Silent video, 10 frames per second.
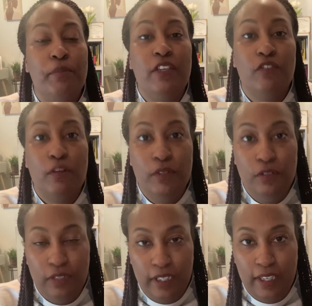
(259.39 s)
be
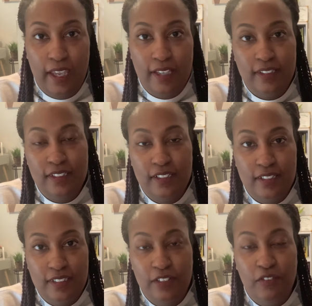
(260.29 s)
removed and cast into the
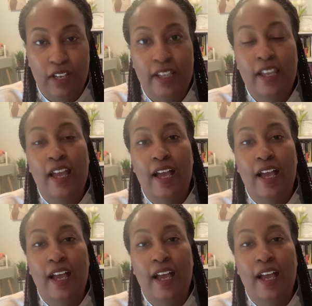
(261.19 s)
sea, right?